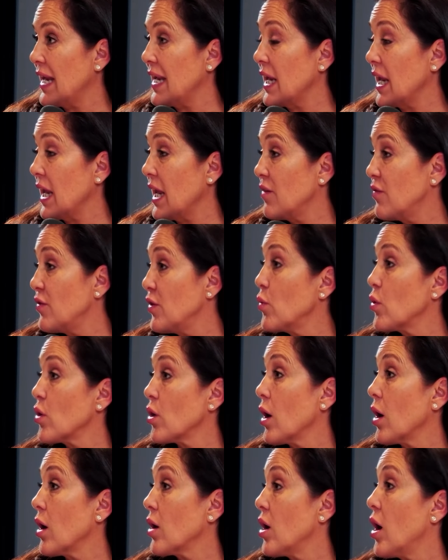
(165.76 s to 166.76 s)
and if you
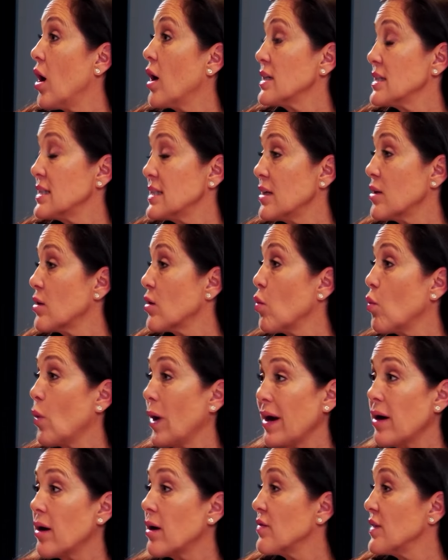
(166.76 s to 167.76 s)
were cognizant or
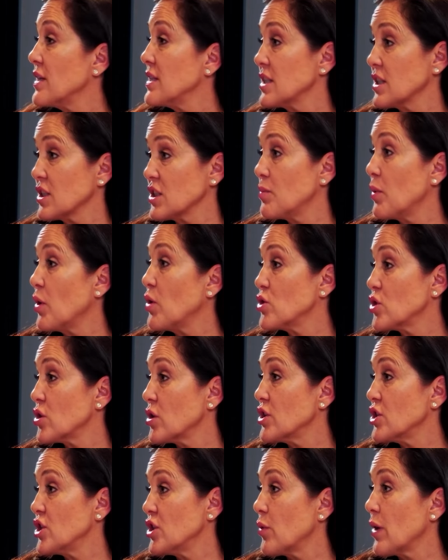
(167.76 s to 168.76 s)
aware of this exposure
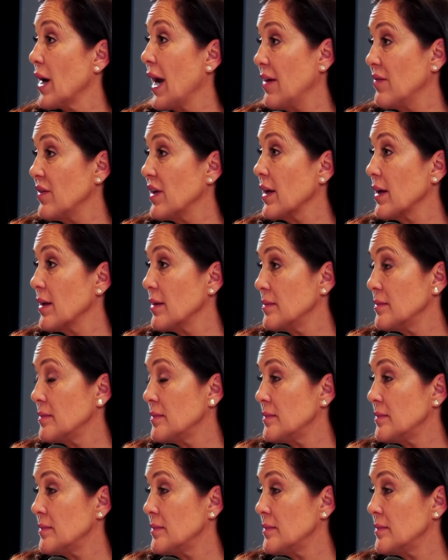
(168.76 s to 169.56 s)
as you were having it?